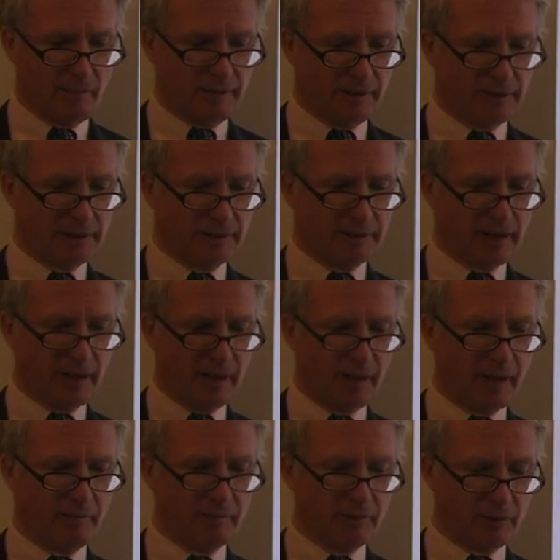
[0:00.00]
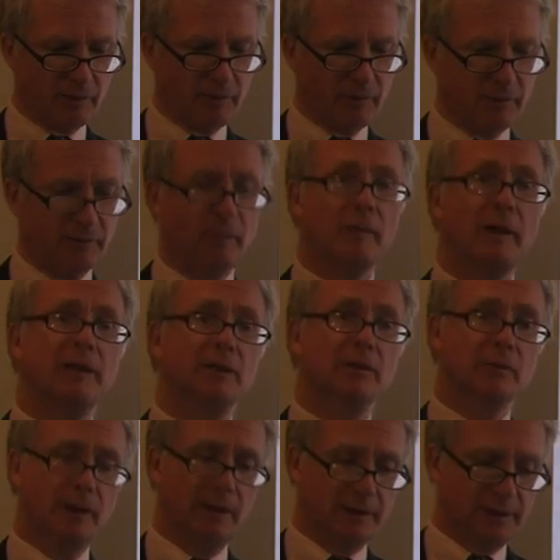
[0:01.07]
but just how do the major
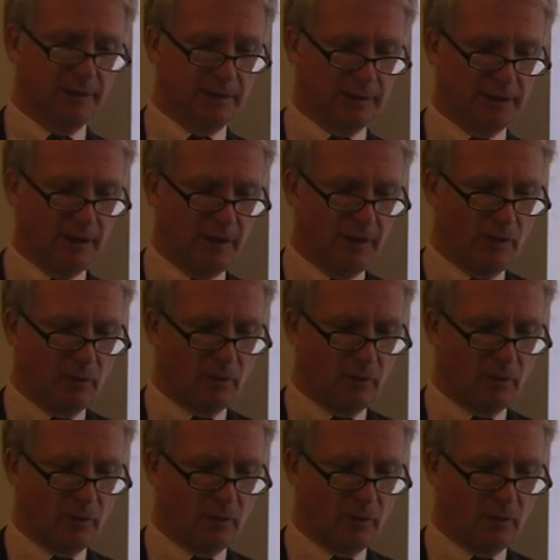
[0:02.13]
religions